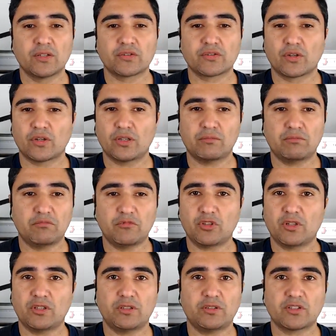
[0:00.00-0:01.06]
So, you
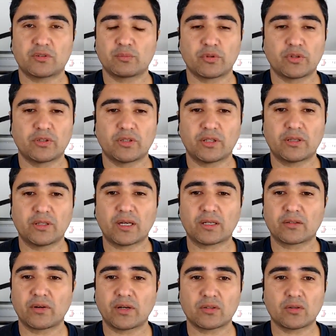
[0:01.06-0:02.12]
know, he just put in that
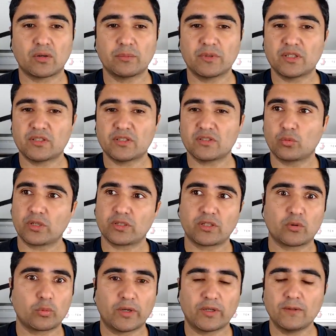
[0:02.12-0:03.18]
great combination,
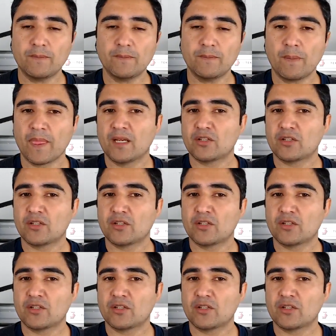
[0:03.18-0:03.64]
worked out well.